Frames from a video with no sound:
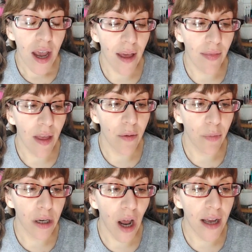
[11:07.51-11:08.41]
And
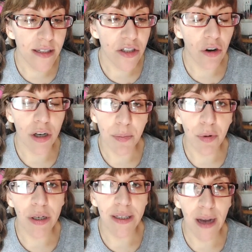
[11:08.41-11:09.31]
then when I started
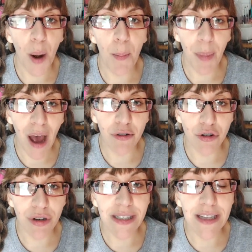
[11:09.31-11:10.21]
putting down
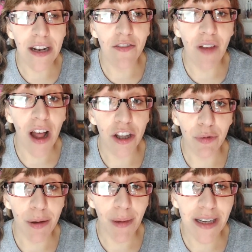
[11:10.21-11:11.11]
boundaries and
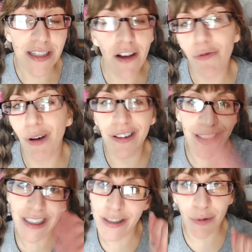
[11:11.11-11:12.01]
valuing myself, well,
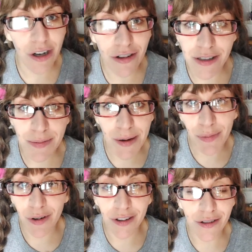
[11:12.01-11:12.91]
he's one of those
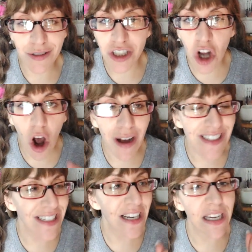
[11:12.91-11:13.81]
people who's
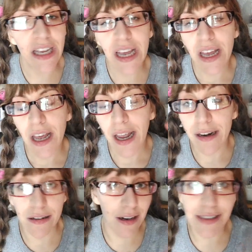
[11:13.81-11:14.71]
toxic
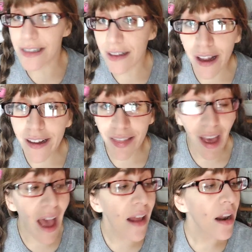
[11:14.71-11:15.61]
and doesn't like
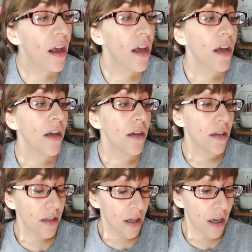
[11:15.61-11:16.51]
that.
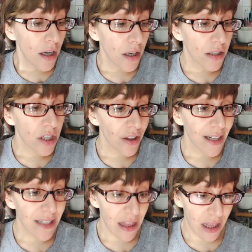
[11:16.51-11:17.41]
Uh, so
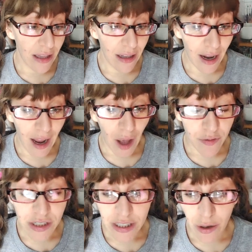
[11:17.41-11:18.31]
that's a thing that I
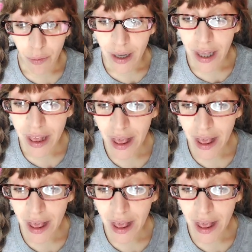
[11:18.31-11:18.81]
have to deal with.